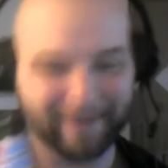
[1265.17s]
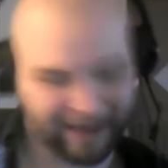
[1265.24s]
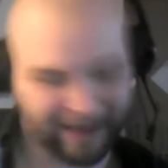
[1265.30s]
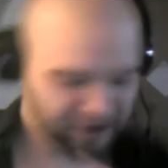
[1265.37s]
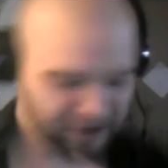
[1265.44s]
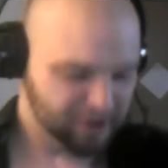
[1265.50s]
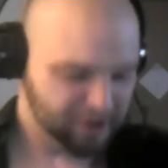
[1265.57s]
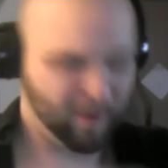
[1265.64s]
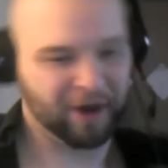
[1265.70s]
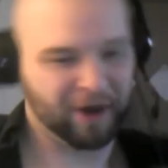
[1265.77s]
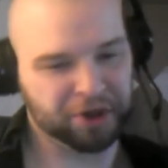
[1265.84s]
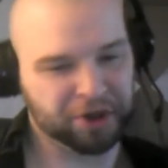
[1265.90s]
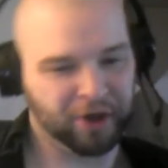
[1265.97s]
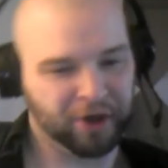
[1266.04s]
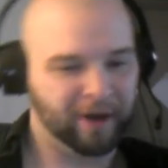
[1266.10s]
I should just wear a
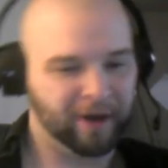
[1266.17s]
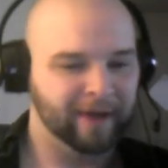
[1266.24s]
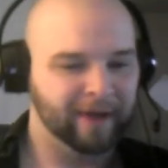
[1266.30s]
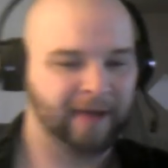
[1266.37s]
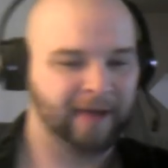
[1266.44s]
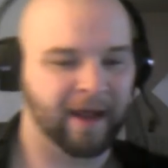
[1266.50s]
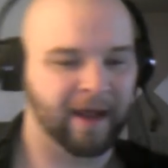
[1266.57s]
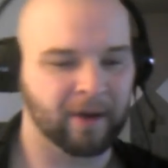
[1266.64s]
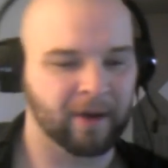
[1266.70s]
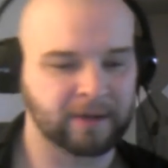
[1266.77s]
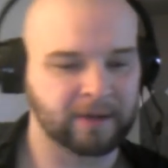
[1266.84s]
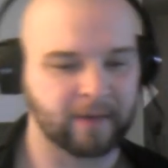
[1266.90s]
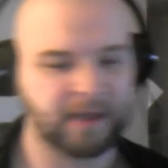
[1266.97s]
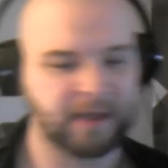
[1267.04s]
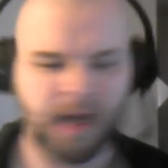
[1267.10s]
shirt like that at all
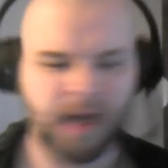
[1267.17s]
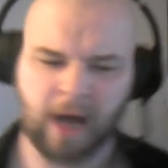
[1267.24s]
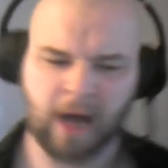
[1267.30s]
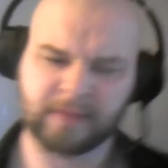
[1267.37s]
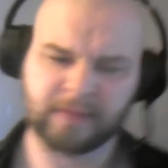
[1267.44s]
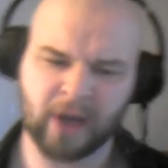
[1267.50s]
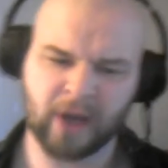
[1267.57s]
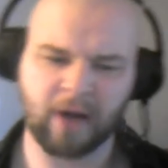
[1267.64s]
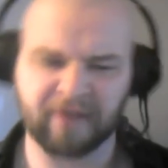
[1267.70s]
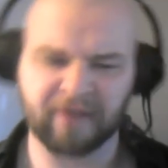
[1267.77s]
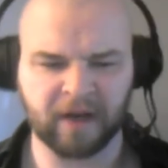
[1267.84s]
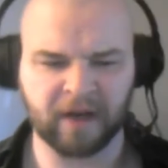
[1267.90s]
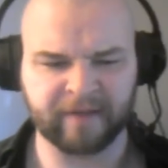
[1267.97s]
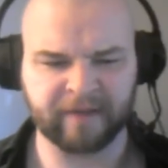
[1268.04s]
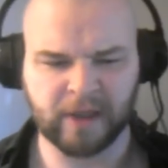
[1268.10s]
times. I'm sorry for
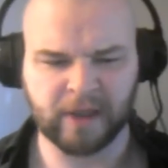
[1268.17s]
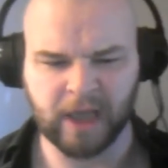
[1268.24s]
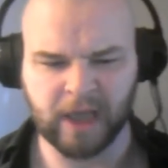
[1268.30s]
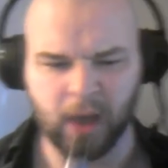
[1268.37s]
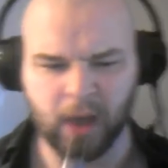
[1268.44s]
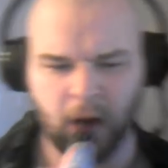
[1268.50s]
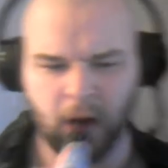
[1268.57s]
confusing you.